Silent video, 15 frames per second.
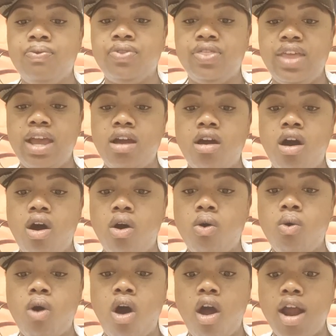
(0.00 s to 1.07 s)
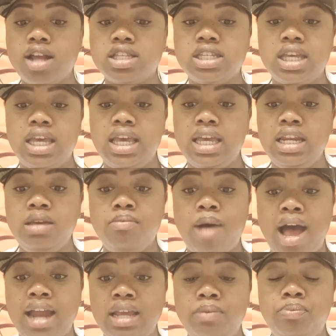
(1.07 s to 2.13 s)
their whole heart to
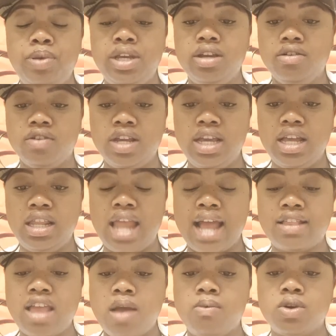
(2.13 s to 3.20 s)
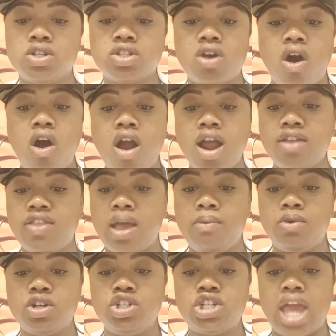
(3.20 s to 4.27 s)
anybody, period. Like, they were scarred, they
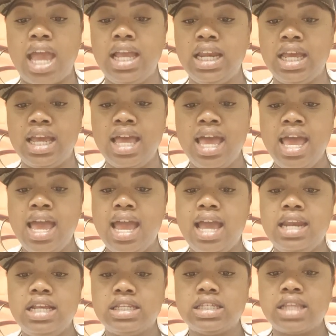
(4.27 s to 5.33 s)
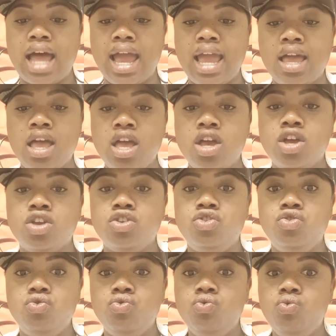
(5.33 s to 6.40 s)
were jaded. And it's like,
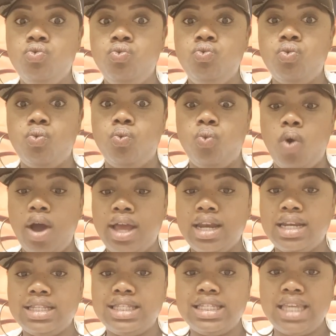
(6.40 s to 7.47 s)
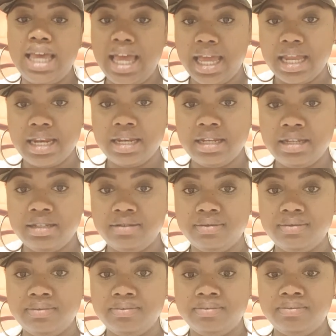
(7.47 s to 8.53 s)
you want 10.
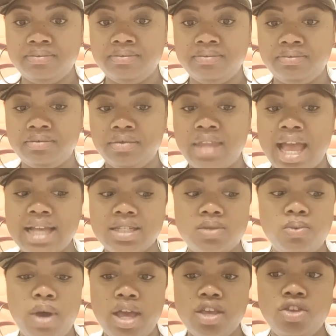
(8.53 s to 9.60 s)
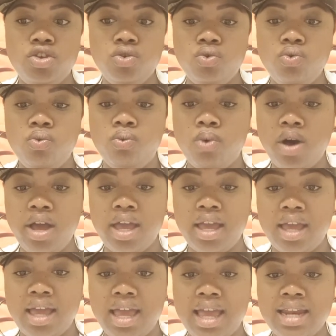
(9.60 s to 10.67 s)
That's what you
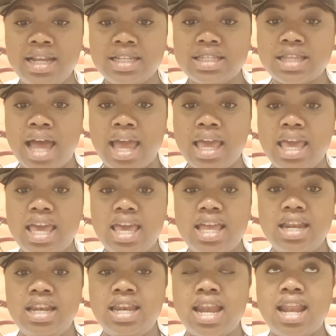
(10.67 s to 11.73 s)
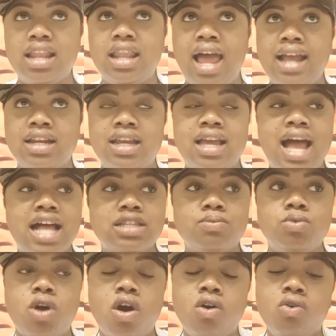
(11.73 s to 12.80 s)
want. And it's like
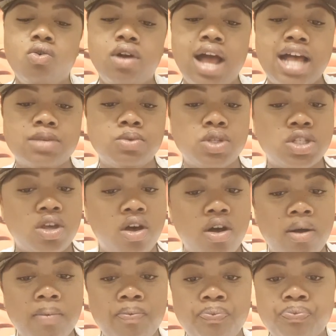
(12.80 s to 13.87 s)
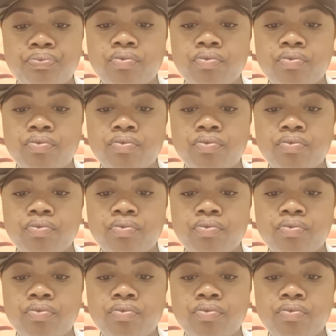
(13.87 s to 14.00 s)
the old gospel song,